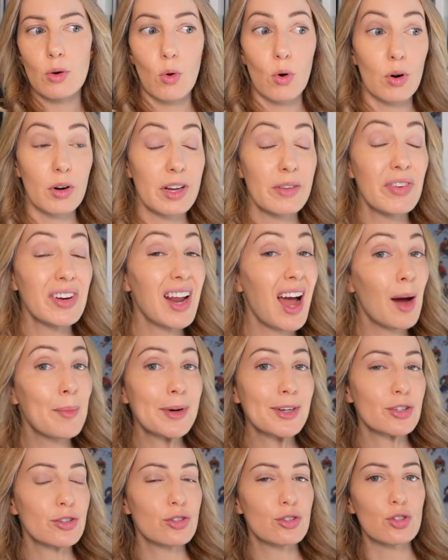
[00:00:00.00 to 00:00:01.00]
or even how
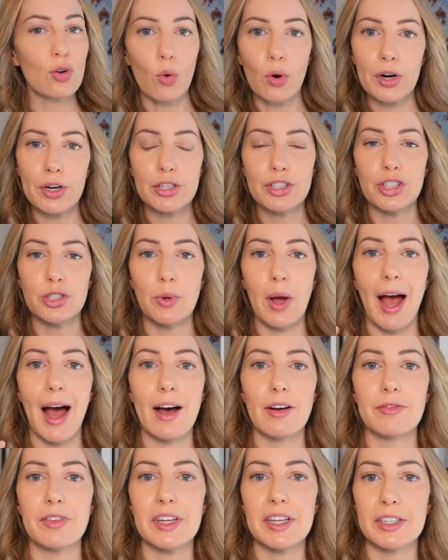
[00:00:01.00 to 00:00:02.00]
much storage you
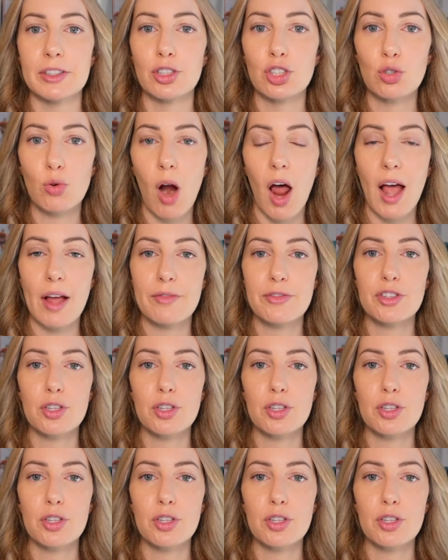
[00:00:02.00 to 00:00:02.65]
have in Drive.